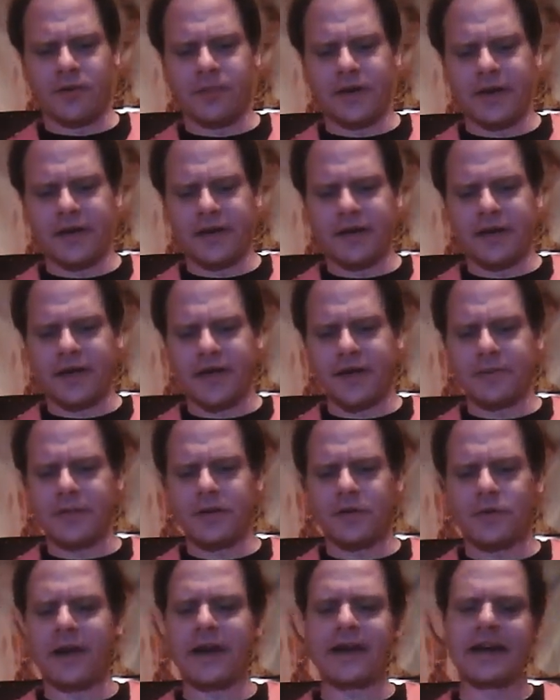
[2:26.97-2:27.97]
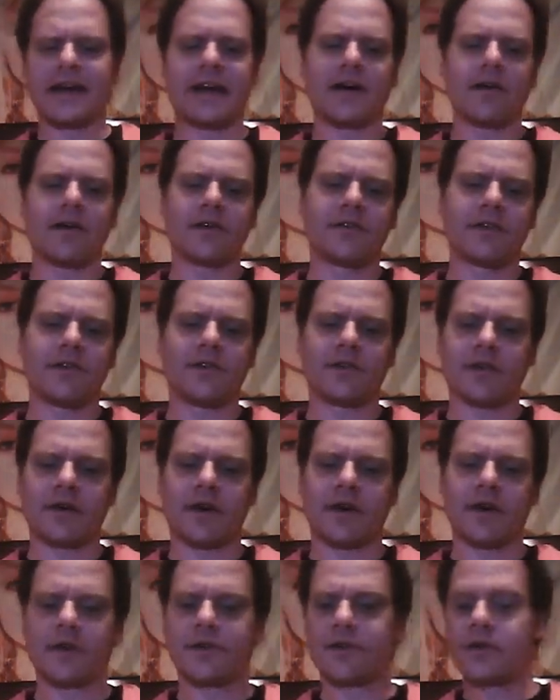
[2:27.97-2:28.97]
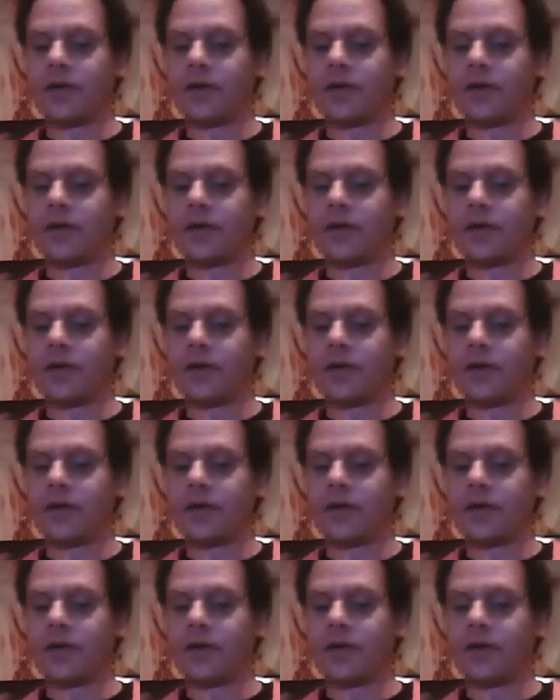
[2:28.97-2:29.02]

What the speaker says: But right now on Discogs,